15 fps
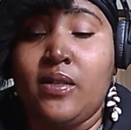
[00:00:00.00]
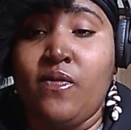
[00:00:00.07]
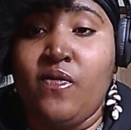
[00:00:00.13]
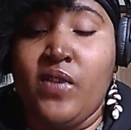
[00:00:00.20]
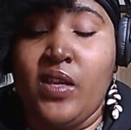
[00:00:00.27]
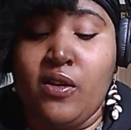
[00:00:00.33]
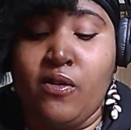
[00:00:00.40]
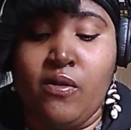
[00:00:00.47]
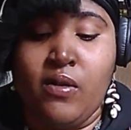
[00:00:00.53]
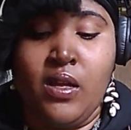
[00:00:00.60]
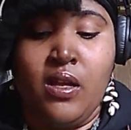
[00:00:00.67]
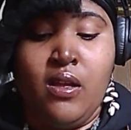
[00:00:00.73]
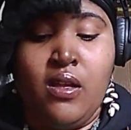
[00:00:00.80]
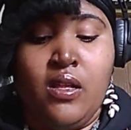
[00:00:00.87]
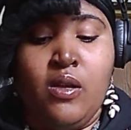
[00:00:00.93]
fill.
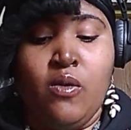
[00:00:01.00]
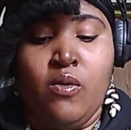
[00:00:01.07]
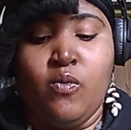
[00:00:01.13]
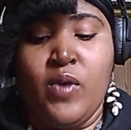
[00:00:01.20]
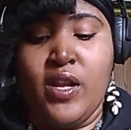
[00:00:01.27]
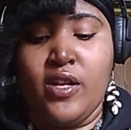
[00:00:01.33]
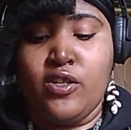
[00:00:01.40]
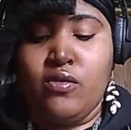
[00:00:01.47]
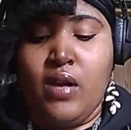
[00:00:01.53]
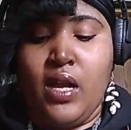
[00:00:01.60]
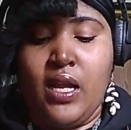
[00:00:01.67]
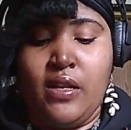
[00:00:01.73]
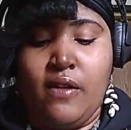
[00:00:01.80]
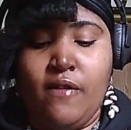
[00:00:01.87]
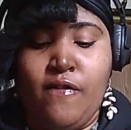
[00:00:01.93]
We are trying
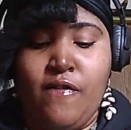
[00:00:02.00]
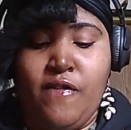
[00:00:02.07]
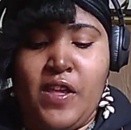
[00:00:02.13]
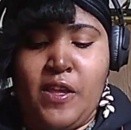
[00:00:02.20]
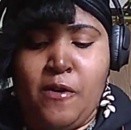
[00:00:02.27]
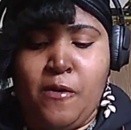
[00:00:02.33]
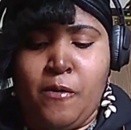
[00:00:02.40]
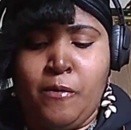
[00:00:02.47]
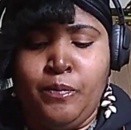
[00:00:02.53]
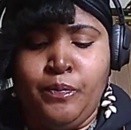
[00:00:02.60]
to fill